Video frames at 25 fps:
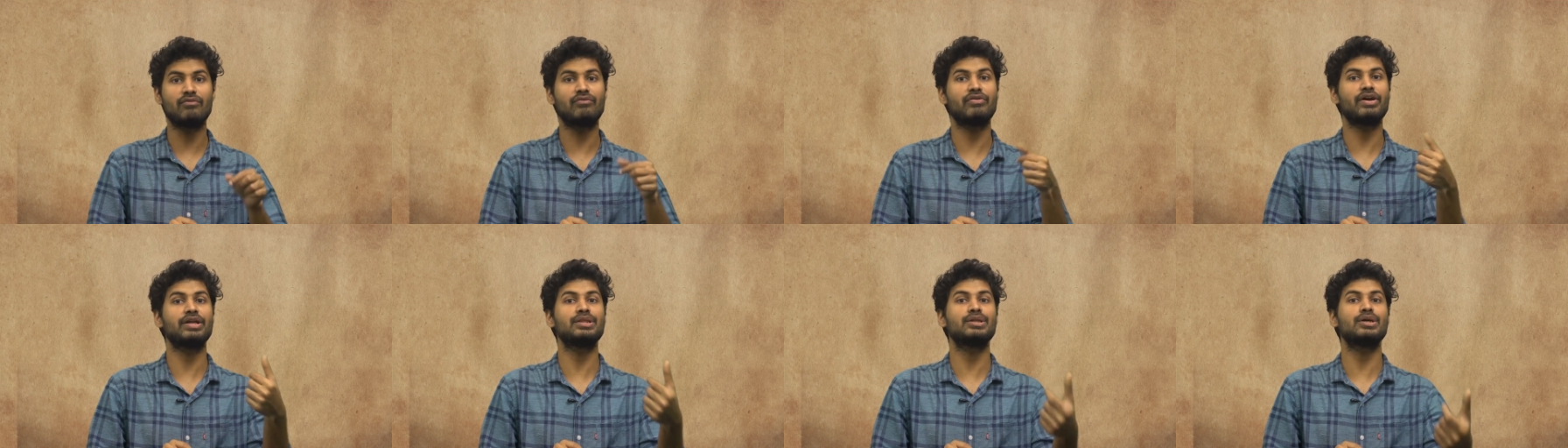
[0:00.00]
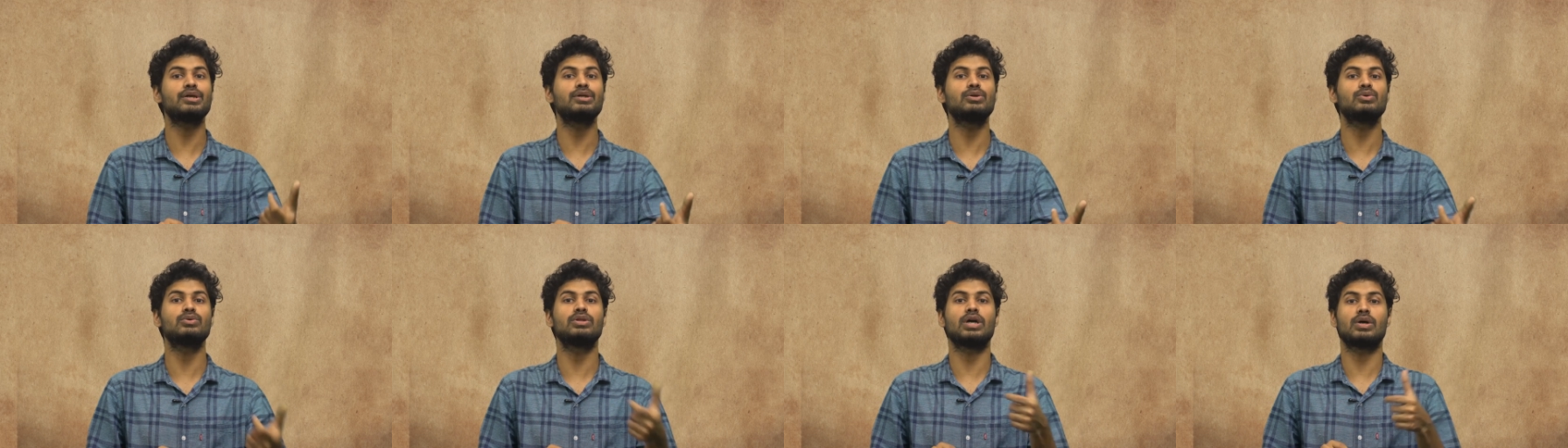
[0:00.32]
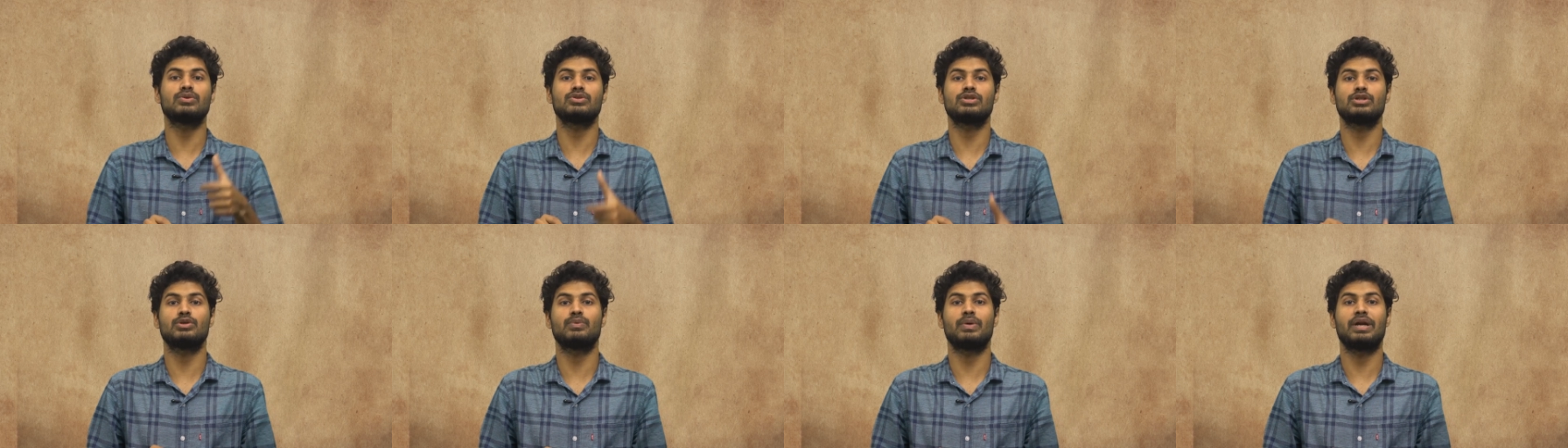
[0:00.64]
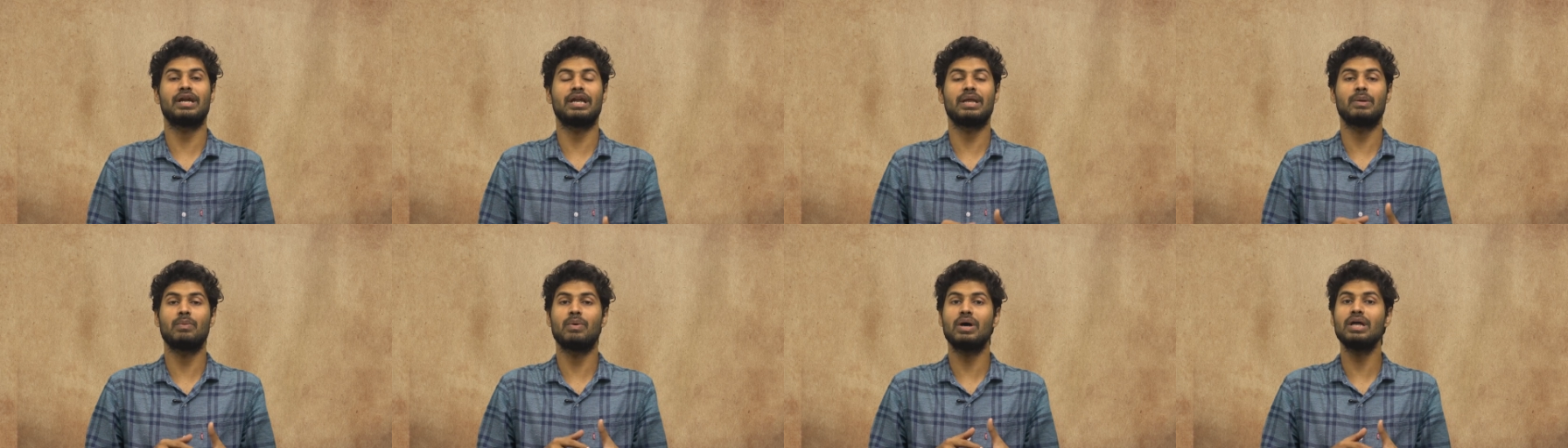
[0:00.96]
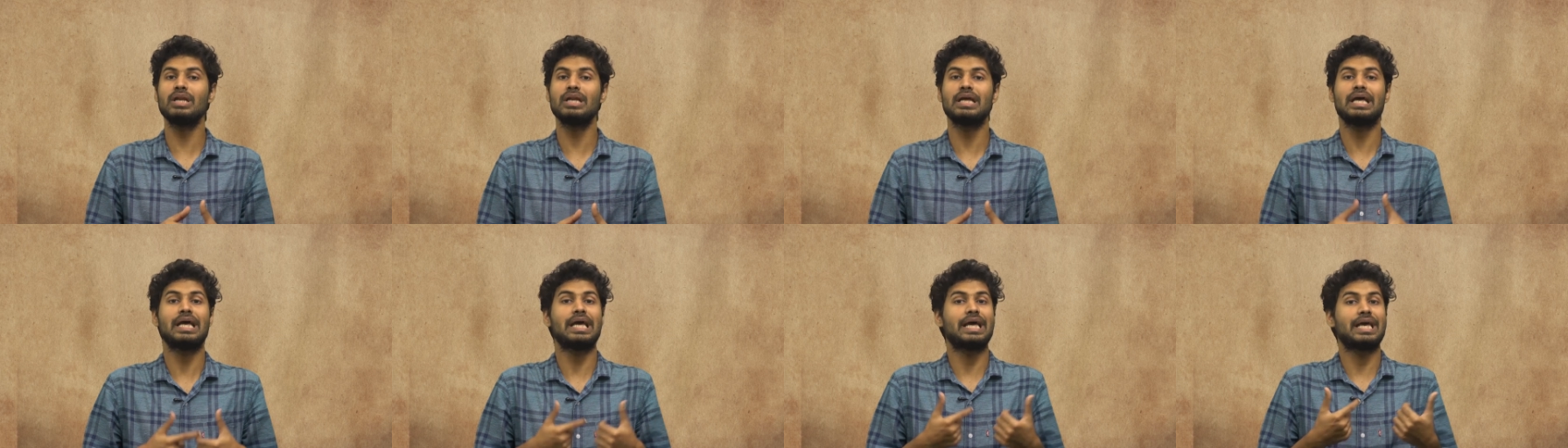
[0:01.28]
whether
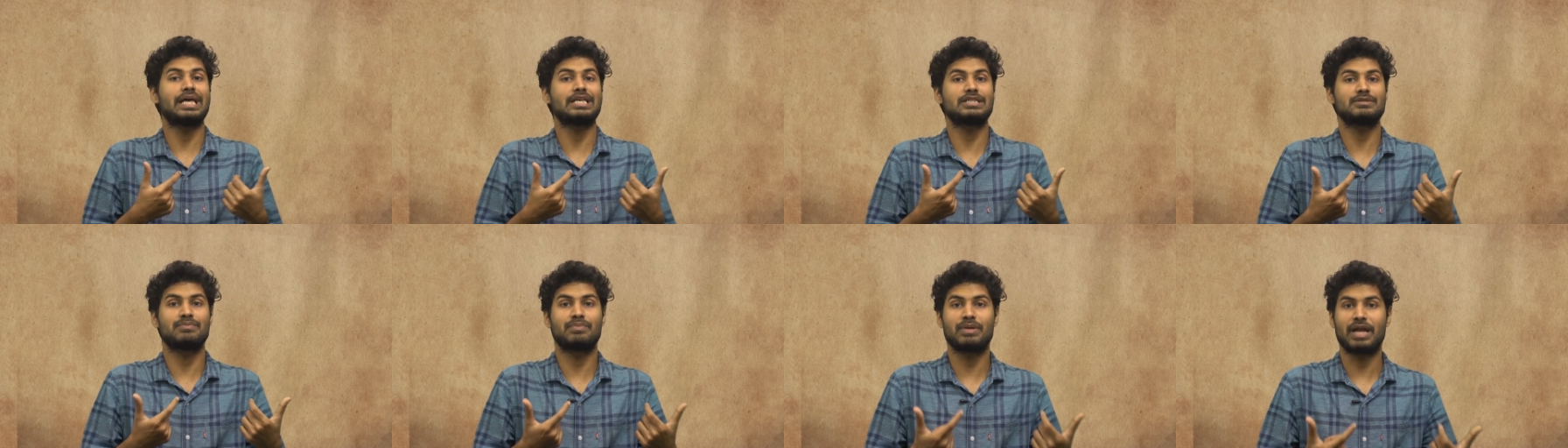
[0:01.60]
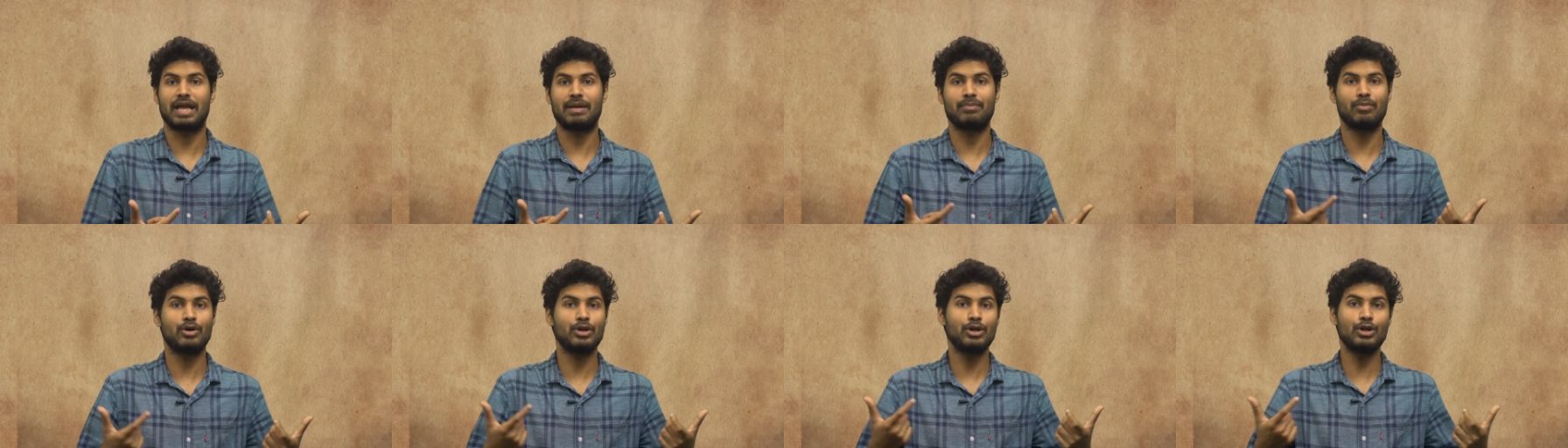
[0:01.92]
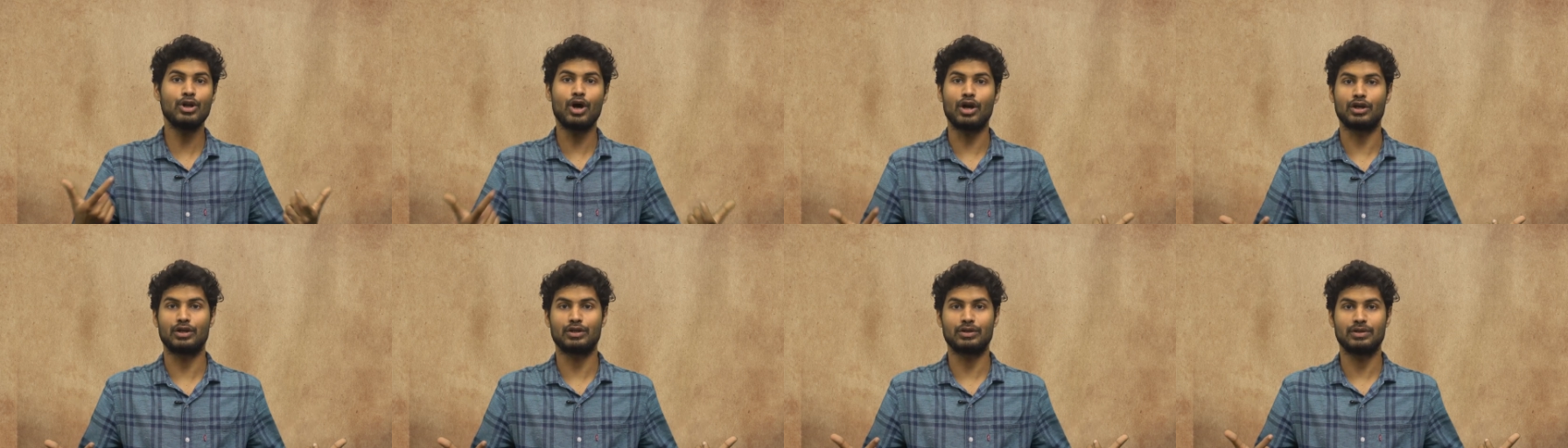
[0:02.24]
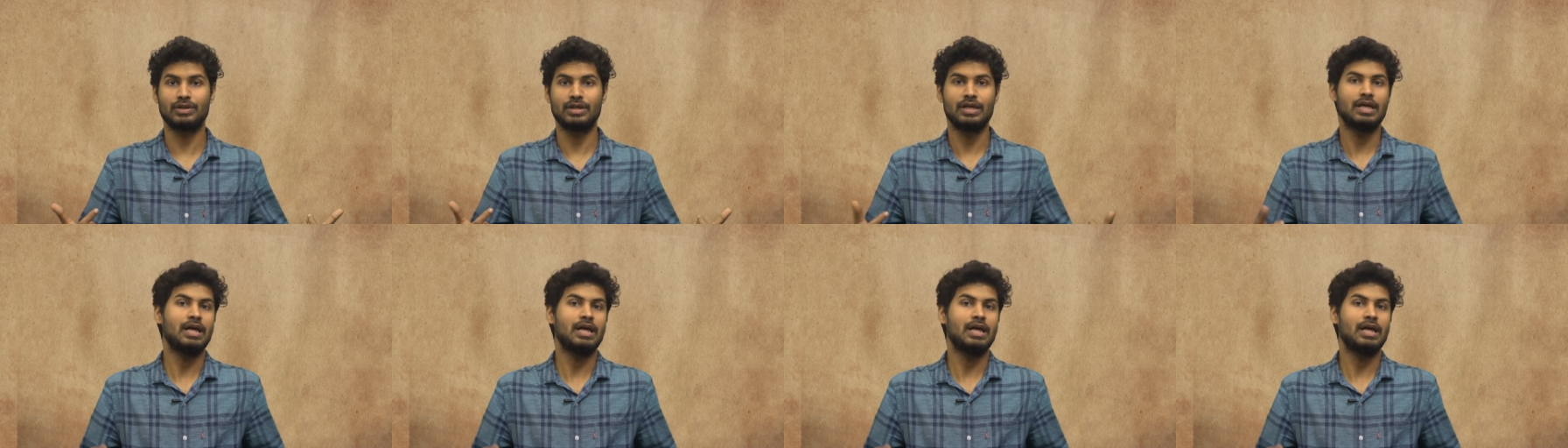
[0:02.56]
2021 is prime or not.